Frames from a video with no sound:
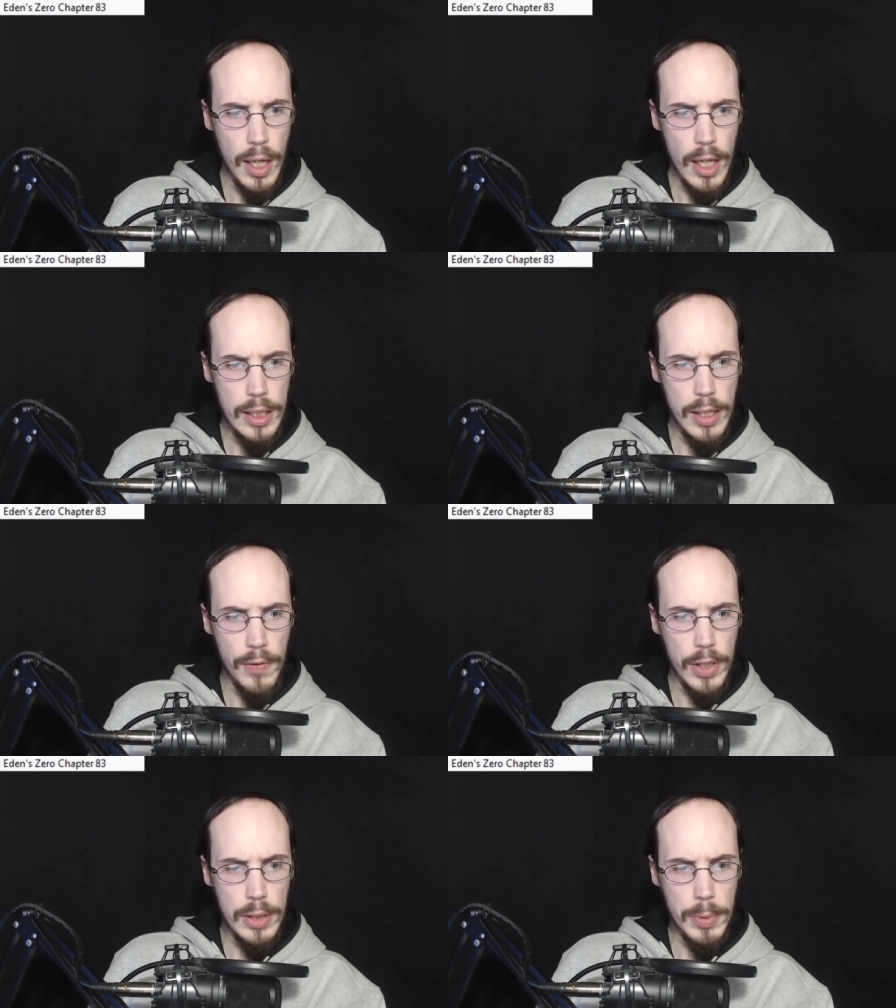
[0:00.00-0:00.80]
he has
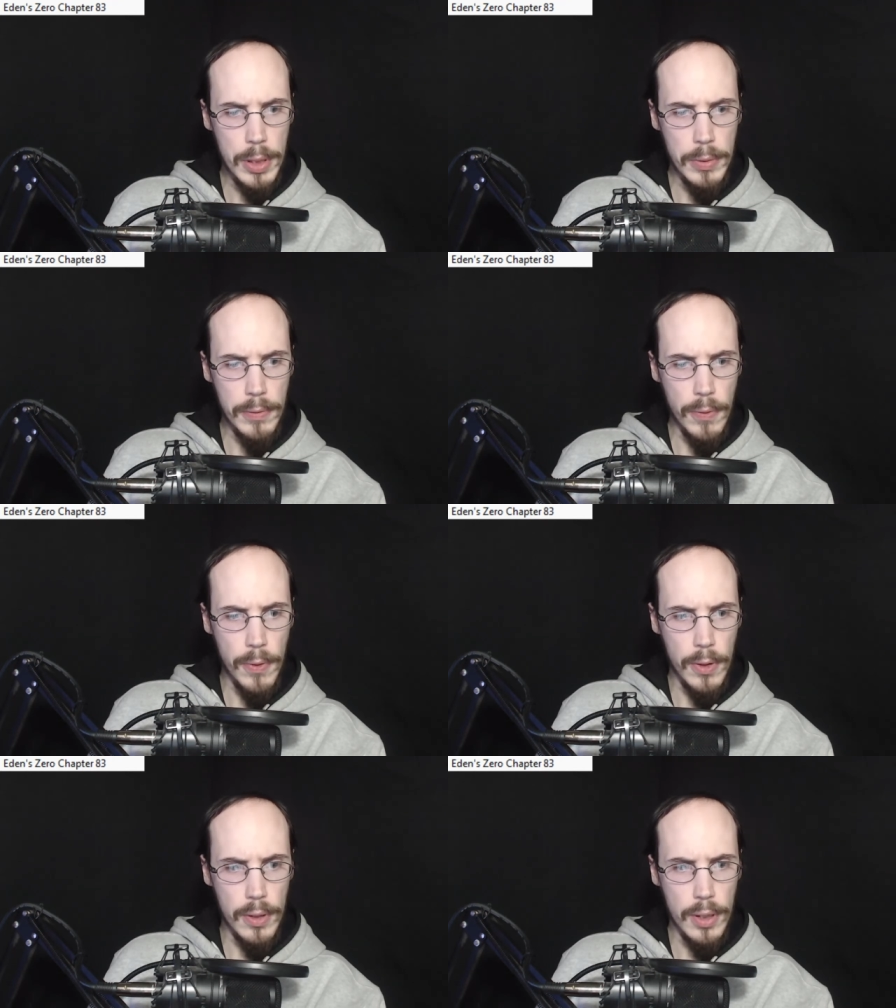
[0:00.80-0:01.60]
never experienced
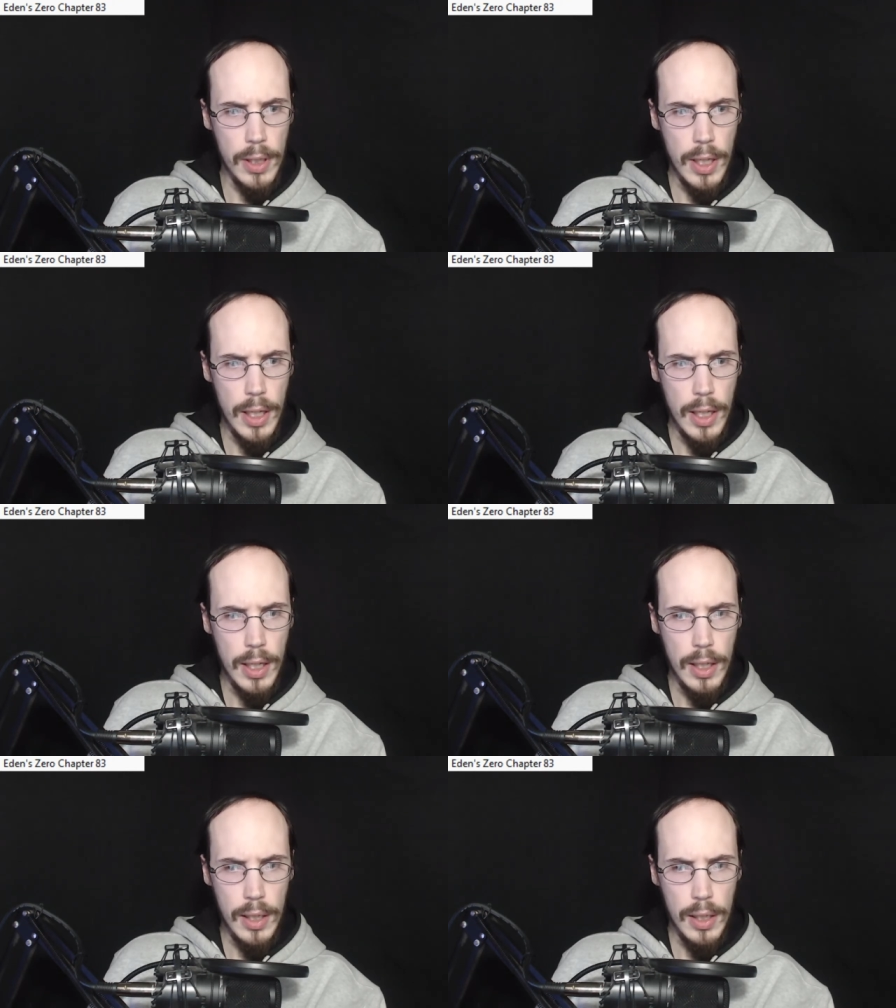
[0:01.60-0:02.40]
before,
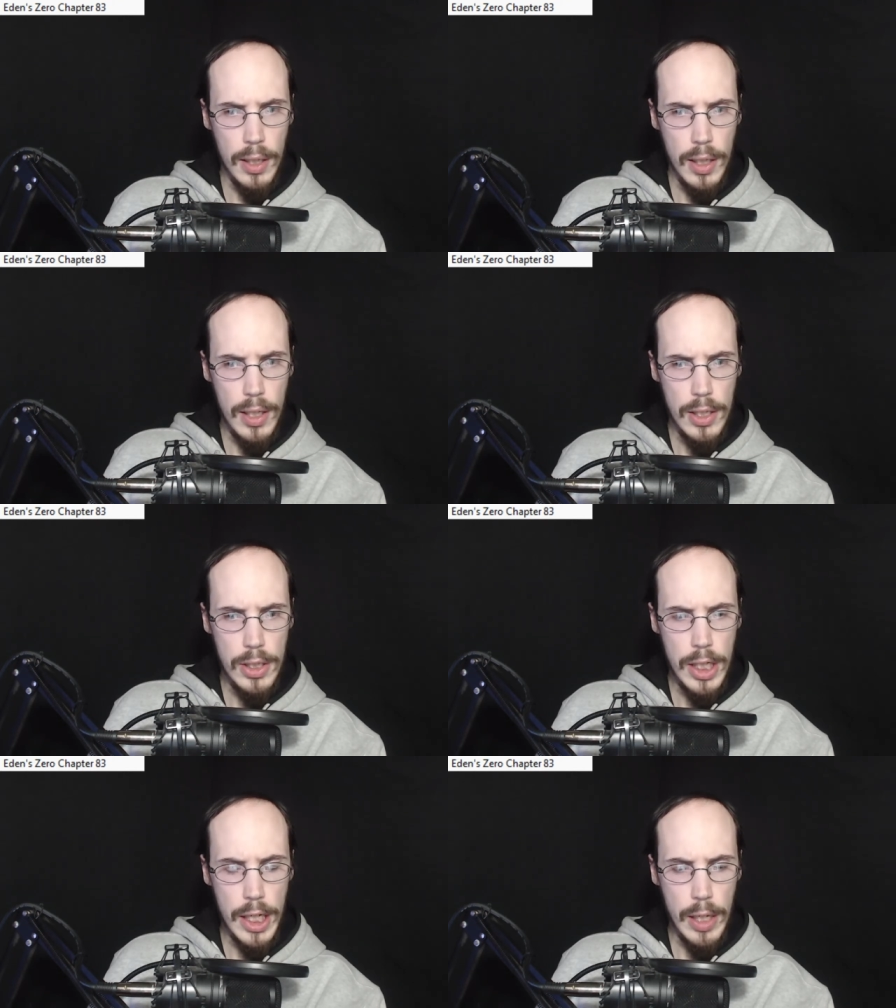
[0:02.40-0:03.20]

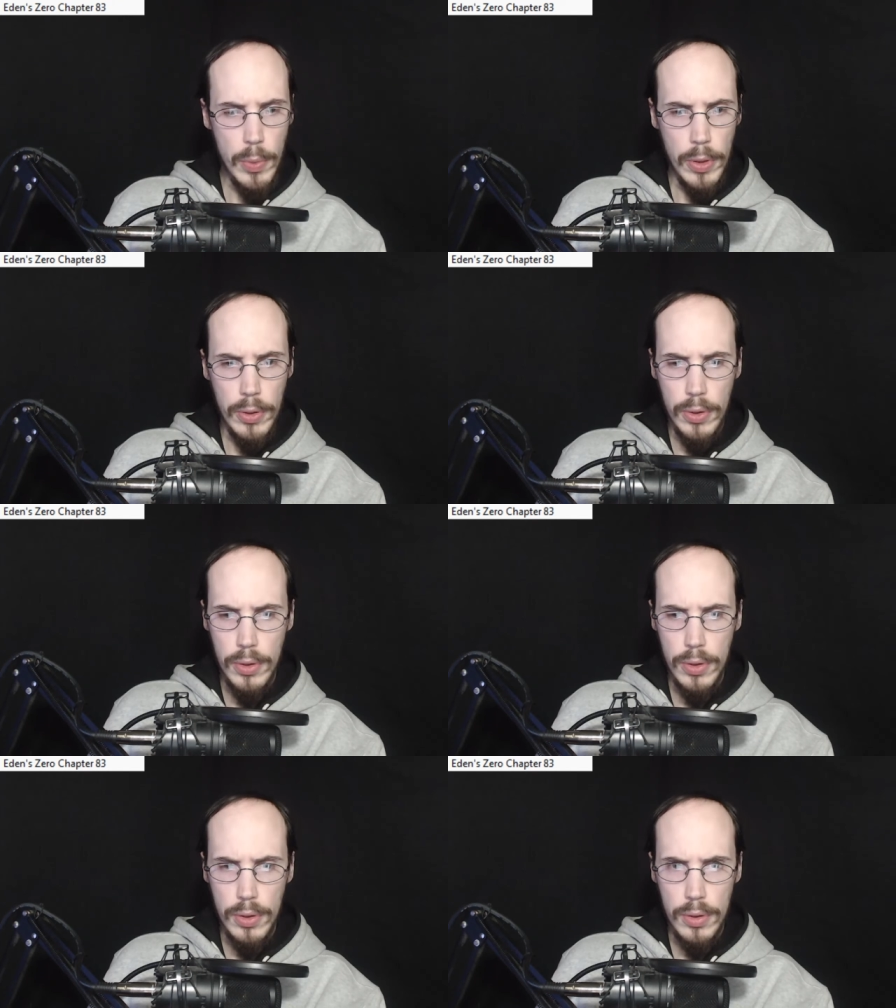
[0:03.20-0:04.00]
Shiki will.